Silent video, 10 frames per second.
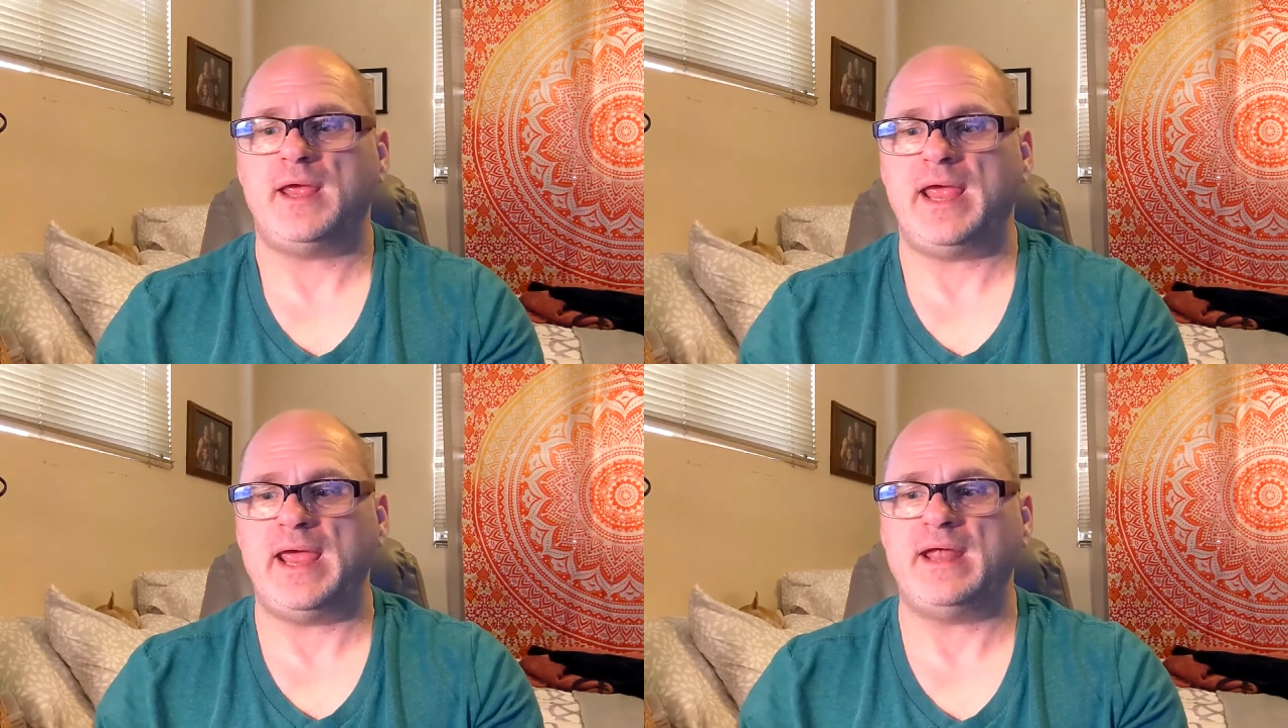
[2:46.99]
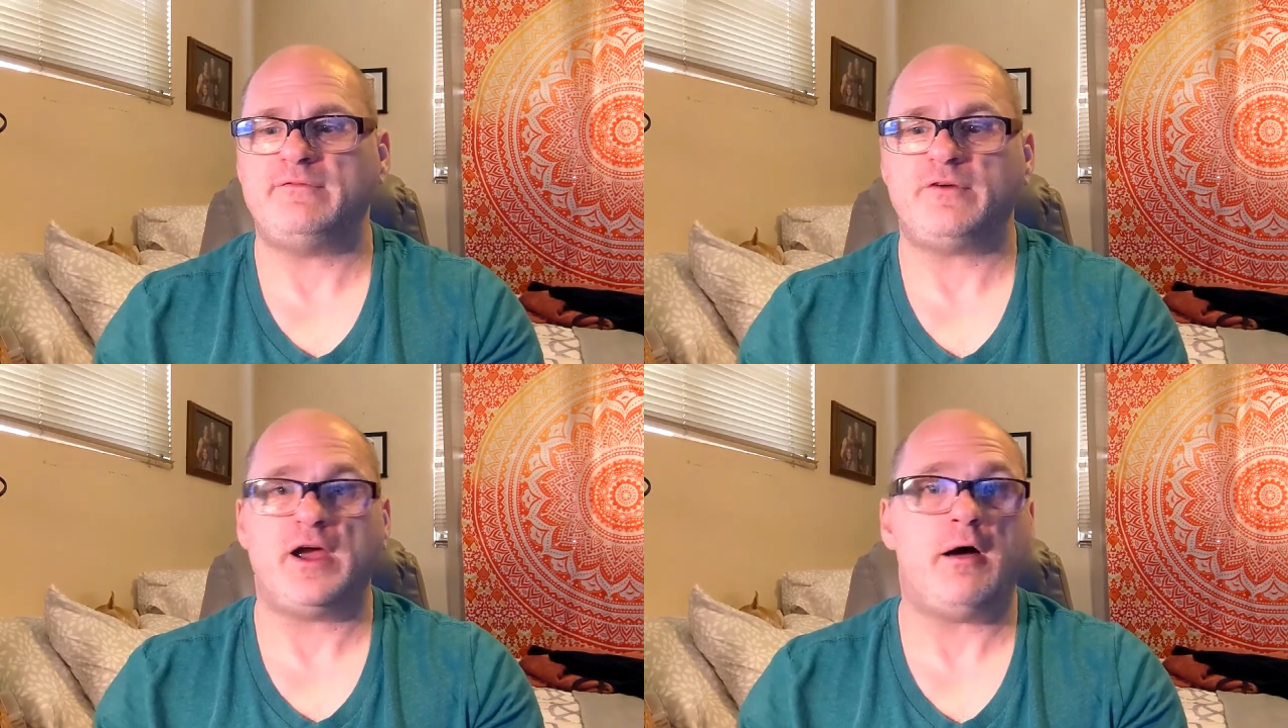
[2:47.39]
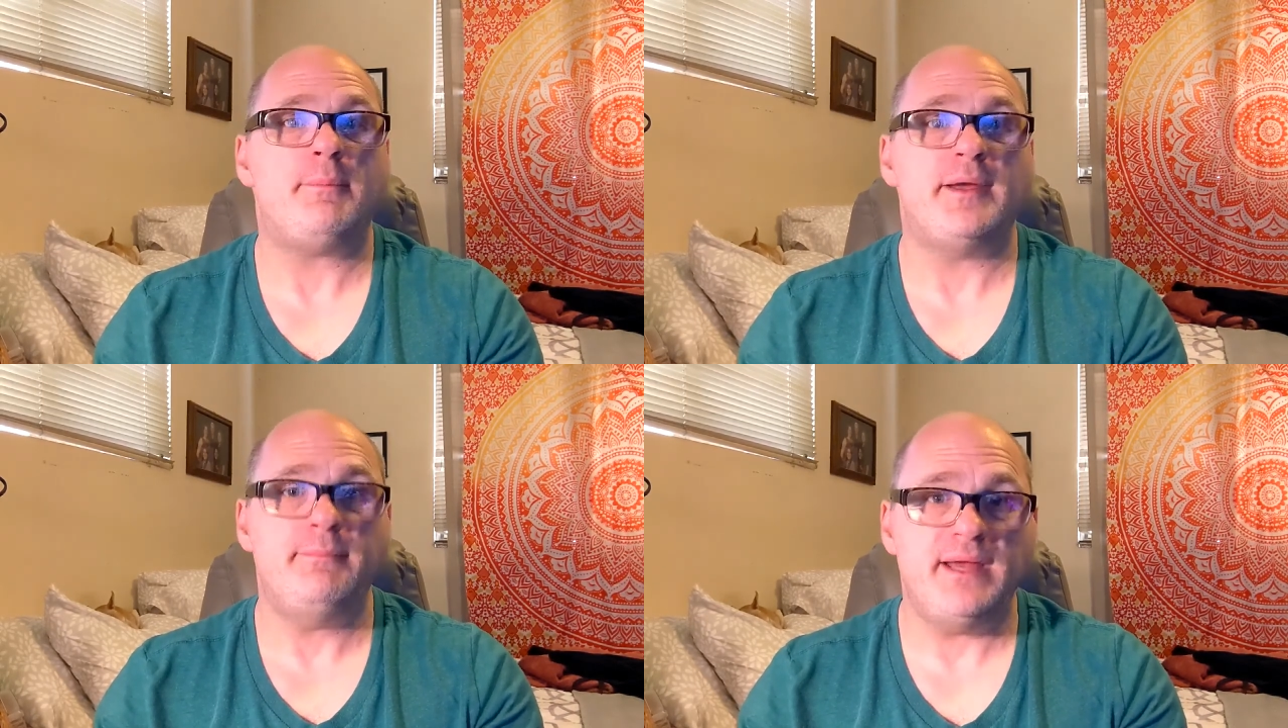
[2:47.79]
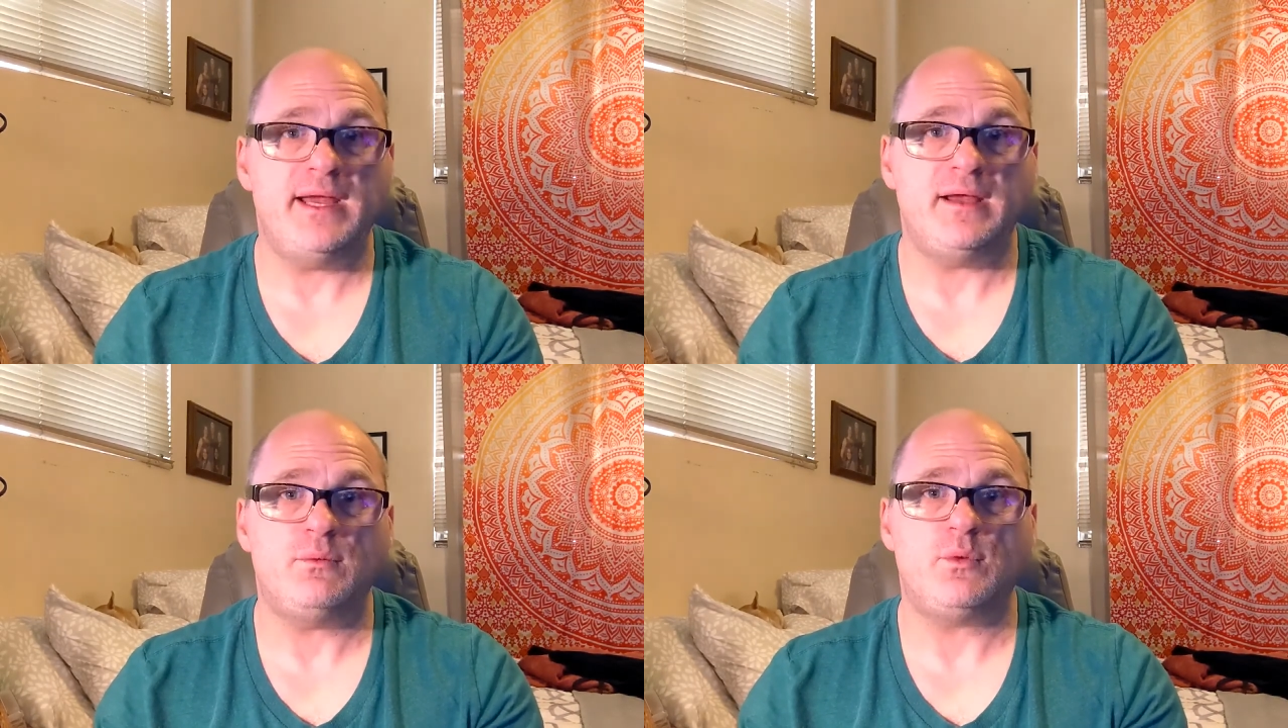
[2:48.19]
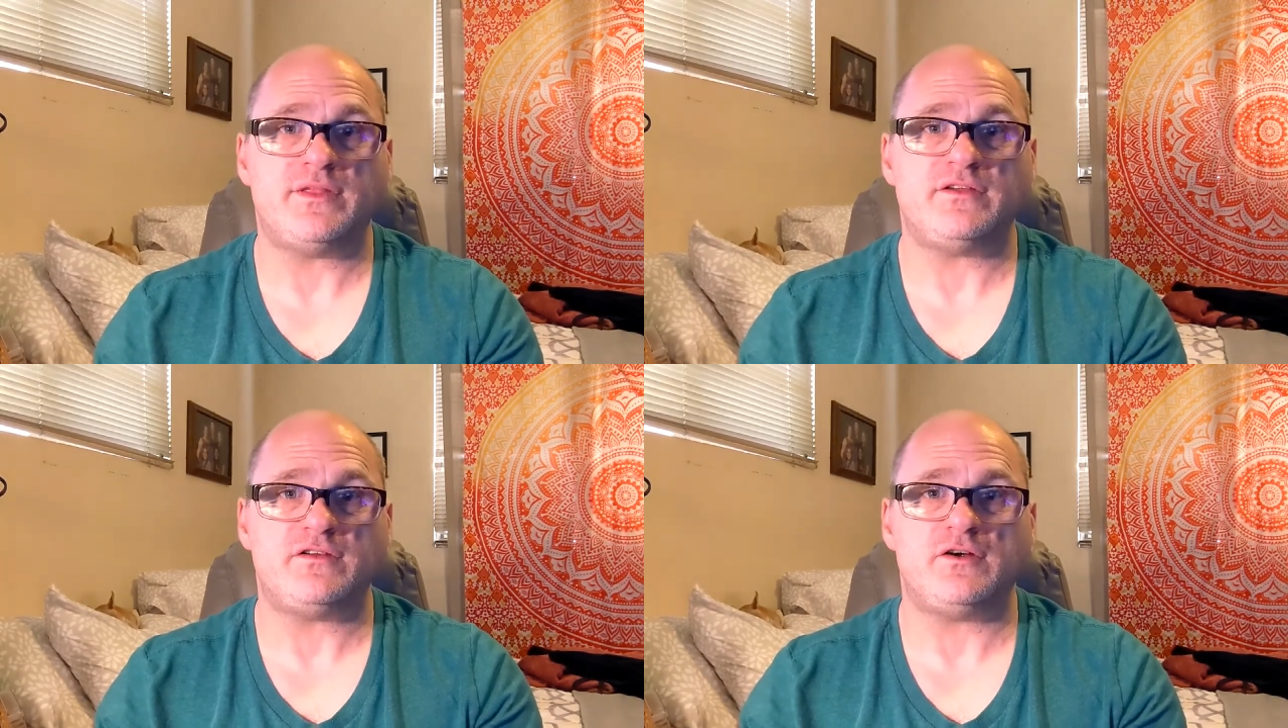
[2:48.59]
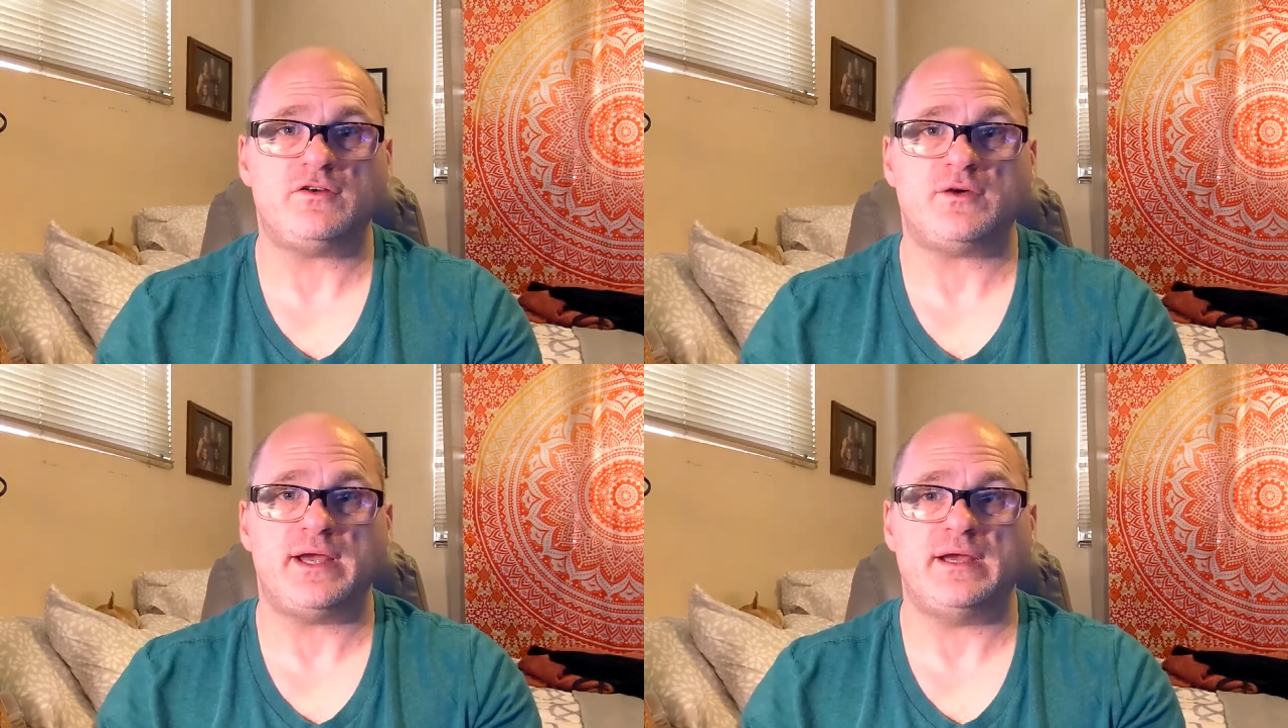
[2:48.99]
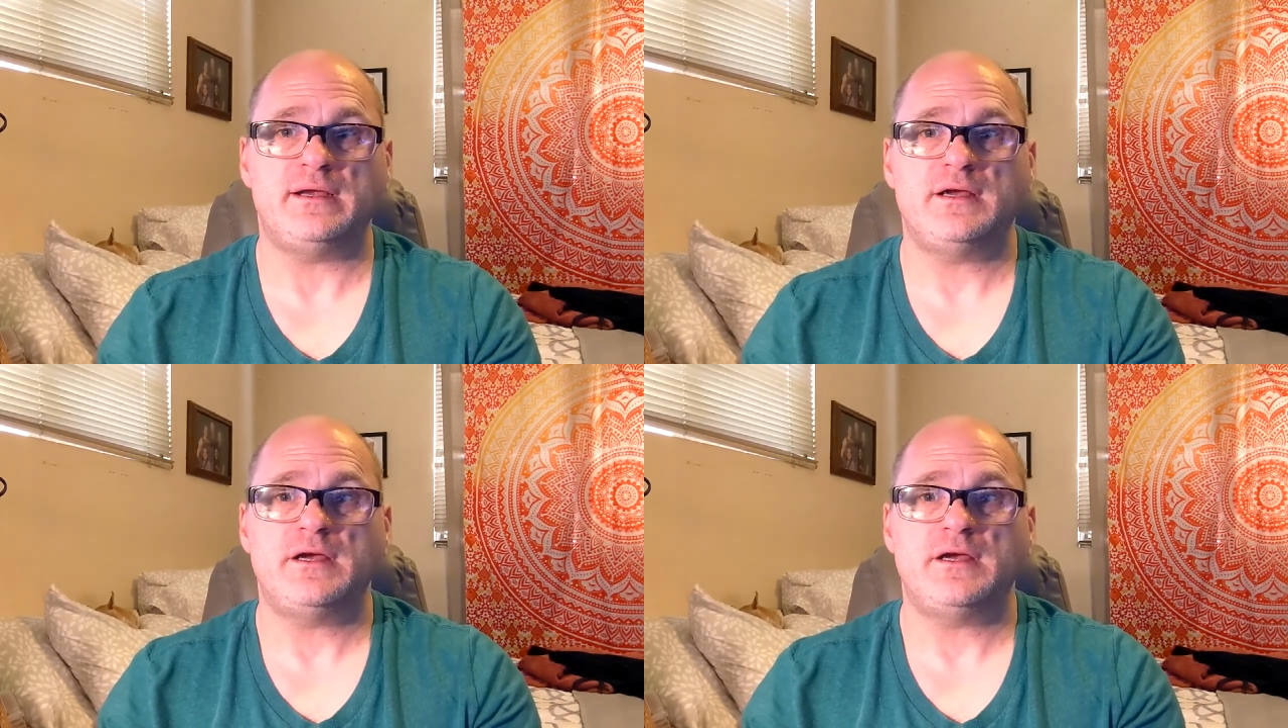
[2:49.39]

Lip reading: and for helping me with the surgery.